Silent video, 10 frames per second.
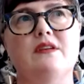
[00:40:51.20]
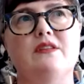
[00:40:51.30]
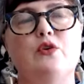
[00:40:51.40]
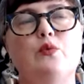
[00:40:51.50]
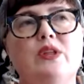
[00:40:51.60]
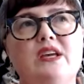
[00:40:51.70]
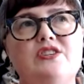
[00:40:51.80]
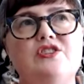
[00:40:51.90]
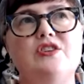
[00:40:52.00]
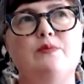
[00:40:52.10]
the
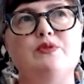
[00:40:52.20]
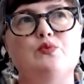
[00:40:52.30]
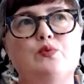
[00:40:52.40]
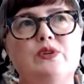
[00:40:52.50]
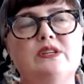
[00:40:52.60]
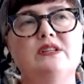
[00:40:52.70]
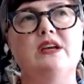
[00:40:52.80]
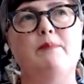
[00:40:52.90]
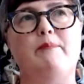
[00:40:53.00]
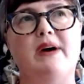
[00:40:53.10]
relationship is really
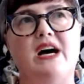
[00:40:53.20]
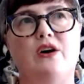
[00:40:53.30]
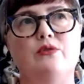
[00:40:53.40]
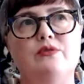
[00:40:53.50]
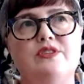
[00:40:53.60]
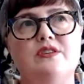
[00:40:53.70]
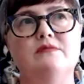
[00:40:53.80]
about